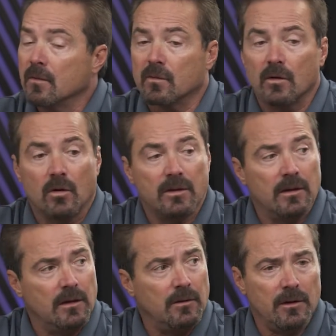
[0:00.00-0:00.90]
So
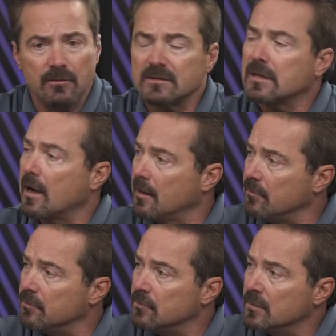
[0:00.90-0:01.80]
it was
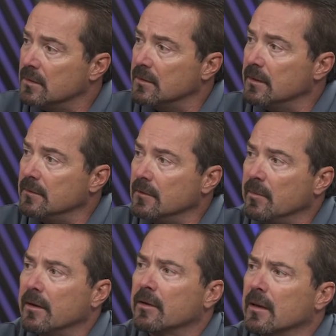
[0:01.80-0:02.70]
time, and then the
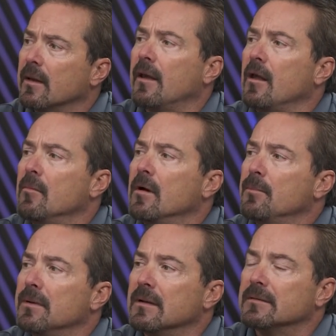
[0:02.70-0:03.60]
mayor gig came
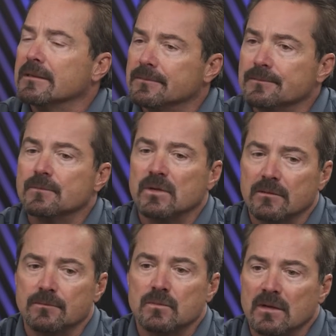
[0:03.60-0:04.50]
up, and I was like,
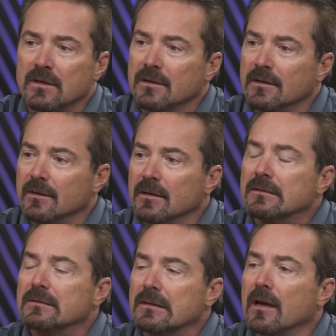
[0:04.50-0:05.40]
well,
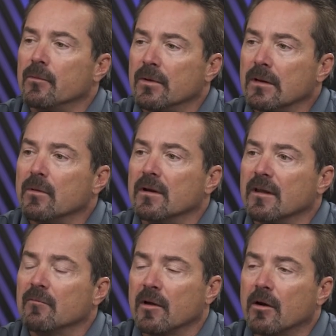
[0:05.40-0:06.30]
I really wanted to
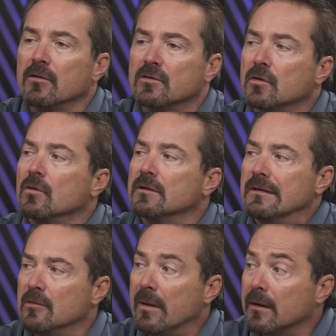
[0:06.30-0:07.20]
give my heart and soul
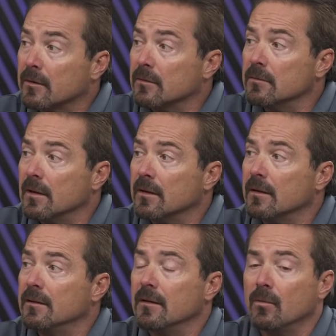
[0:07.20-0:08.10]
in the mayor, and I
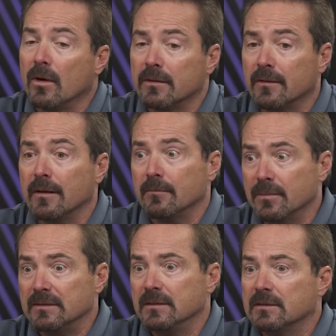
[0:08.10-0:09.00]
didn't want to think
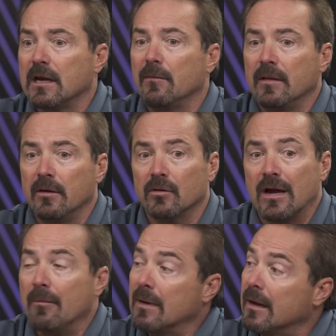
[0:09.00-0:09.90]
busiest time of the year,
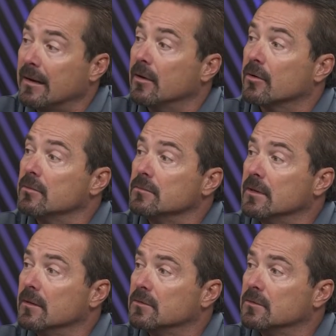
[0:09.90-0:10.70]
I'm not here, and